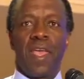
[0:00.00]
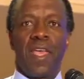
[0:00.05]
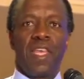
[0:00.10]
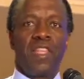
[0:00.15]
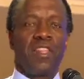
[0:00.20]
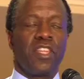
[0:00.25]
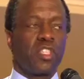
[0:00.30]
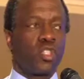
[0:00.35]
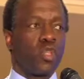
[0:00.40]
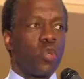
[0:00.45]

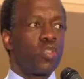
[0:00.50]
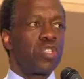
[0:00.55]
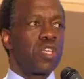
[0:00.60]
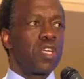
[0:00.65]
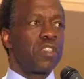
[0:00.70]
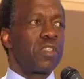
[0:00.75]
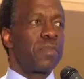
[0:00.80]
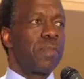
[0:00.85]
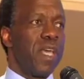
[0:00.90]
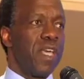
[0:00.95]
in the social
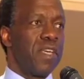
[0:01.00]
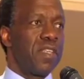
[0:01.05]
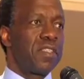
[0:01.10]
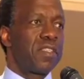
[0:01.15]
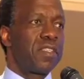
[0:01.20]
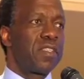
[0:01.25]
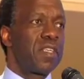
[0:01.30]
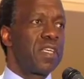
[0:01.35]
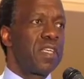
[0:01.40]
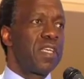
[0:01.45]

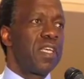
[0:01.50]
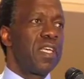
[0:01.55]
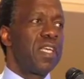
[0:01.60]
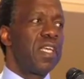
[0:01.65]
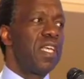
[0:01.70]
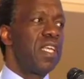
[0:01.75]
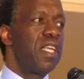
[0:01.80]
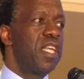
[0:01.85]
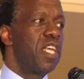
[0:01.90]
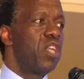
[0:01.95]
space,
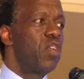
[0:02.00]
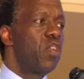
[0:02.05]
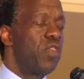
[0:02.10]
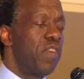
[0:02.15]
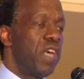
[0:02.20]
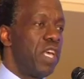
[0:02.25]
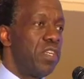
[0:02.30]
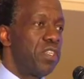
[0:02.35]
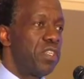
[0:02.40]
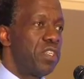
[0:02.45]
in
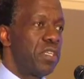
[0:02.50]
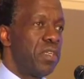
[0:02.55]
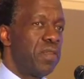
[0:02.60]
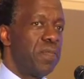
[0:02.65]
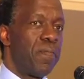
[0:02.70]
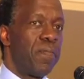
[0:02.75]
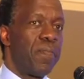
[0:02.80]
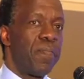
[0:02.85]
innovation.